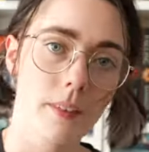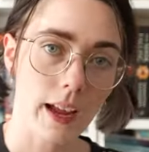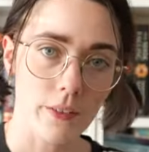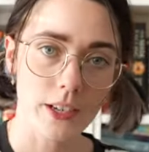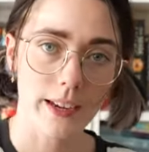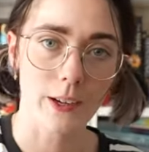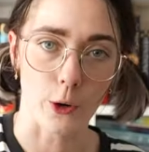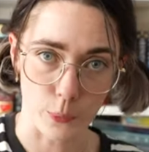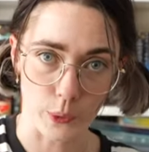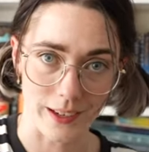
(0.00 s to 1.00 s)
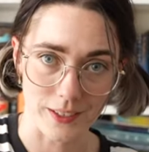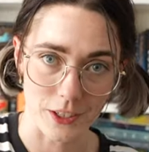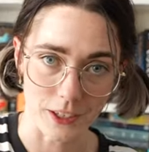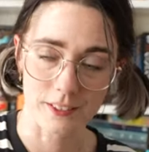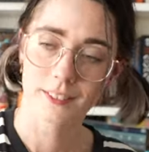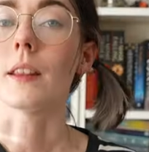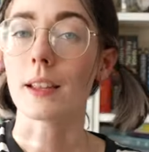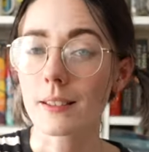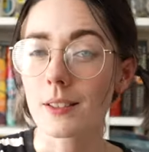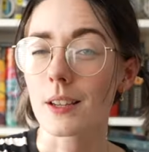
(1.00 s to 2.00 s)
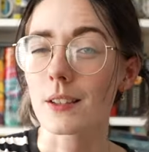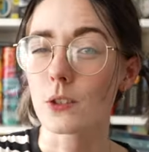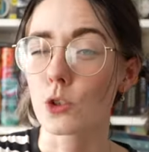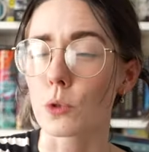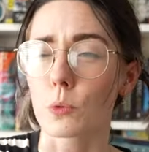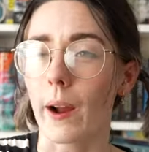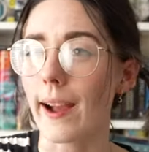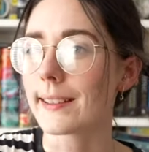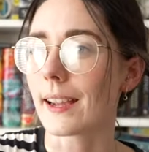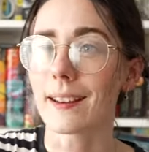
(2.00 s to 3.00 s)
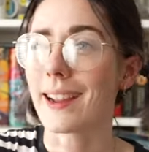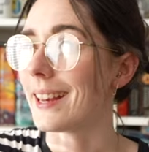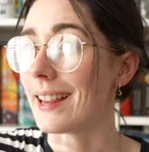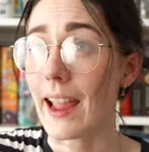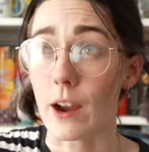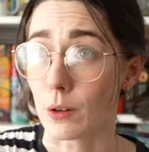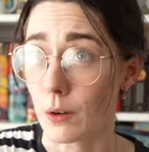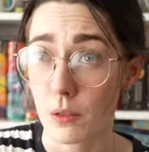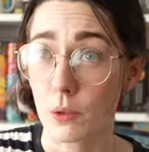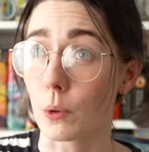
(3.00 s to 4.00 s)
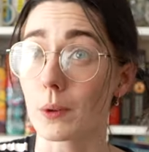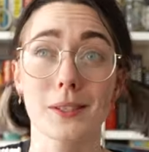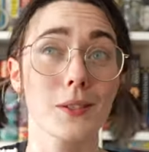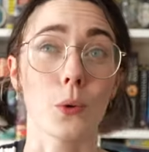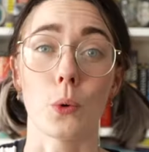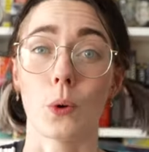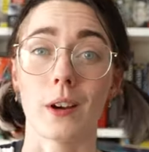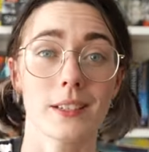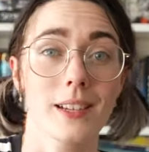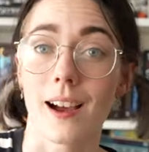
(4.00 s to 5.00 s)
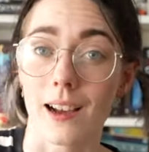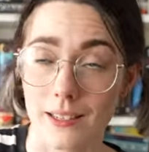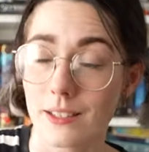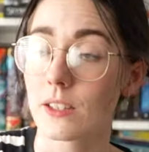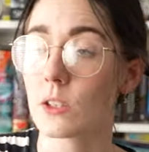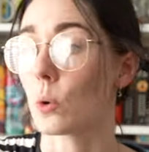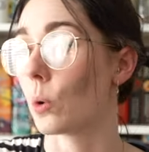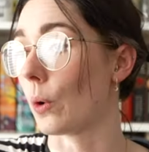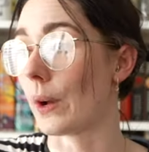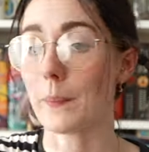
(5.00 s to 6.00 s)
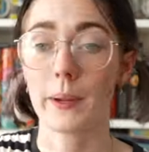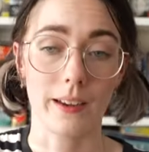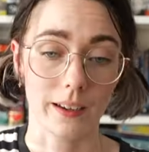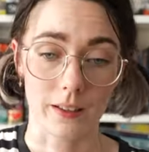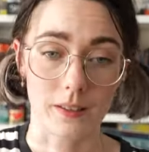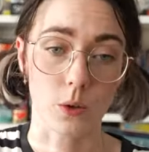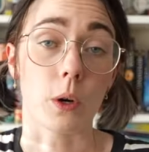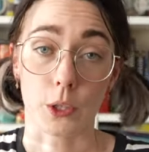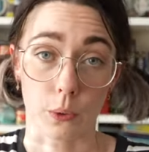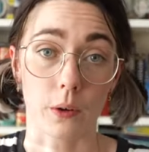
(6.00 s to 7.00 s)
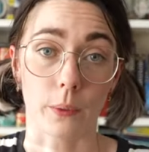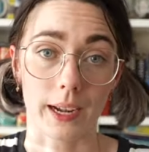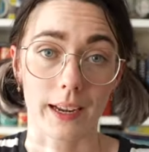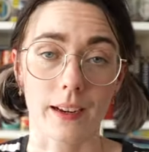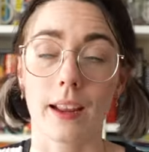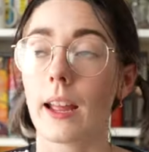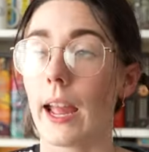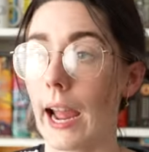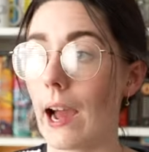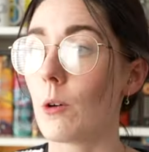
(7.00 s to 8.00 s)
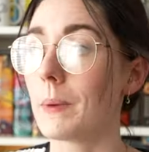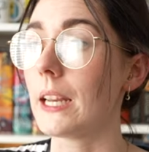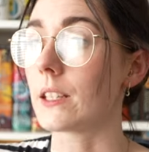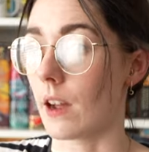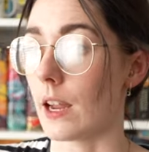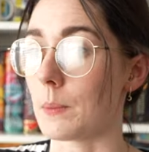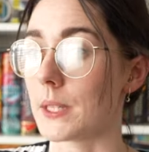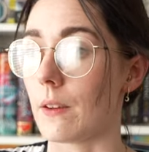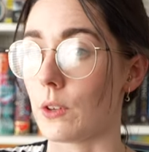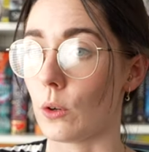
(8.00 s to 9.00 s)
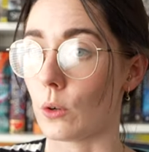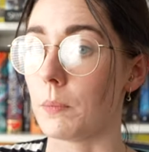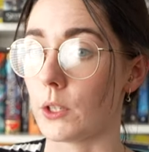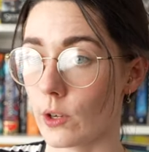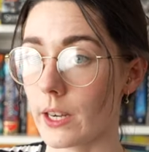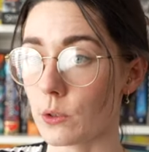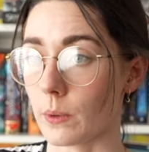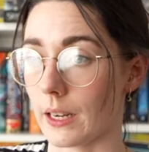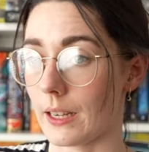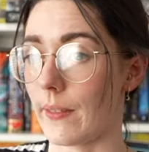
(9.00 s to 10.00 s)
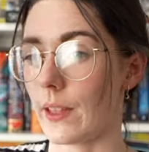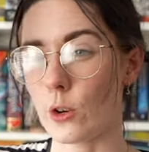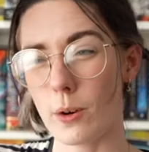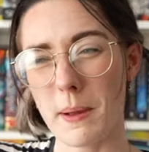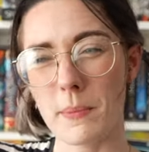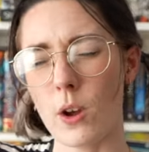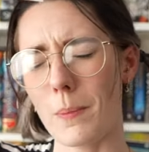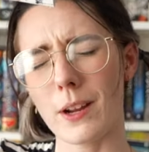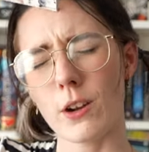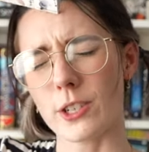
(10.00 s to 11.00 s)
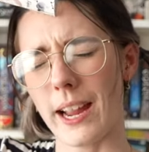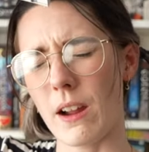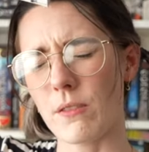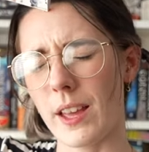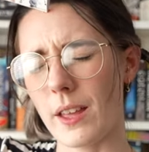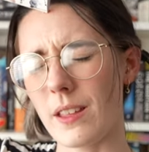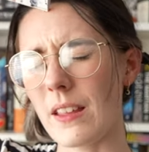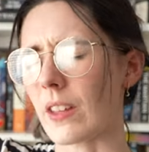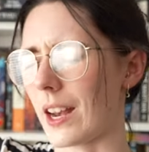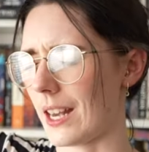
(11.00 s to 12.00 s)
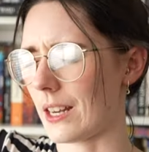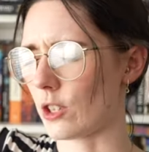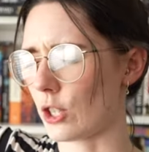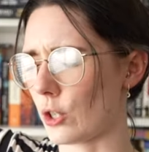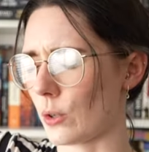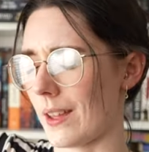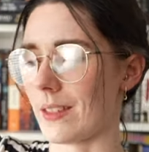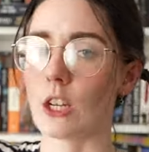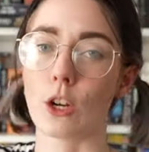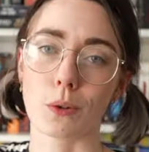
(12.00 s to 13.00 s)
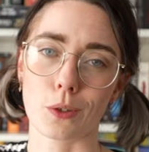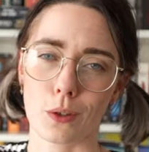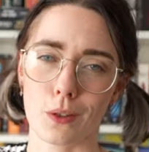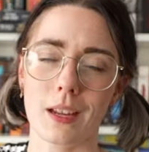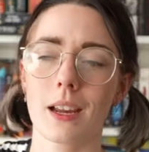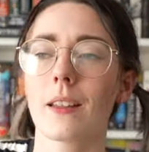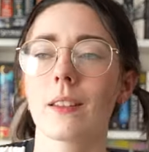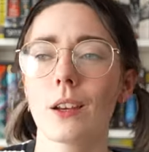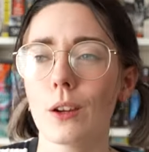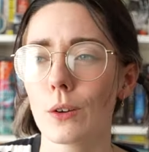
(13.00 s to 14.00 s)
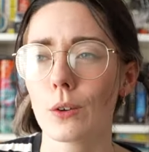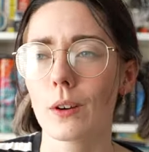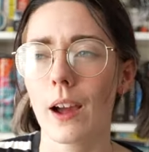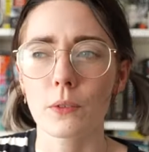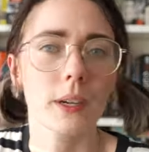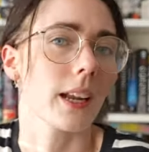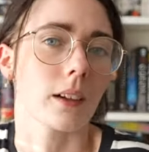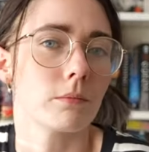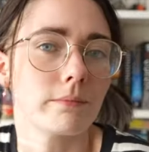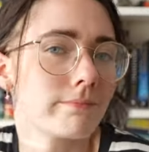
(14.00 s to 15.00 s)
have a tiny notebook next to you. This is to write down any errant thoughts or tasks or opinions while you are reading. How many times have you been trying to read and then you remember, oh my gosh, I have that thing that I need to do, and then you go and do the thing and then you aren't reading.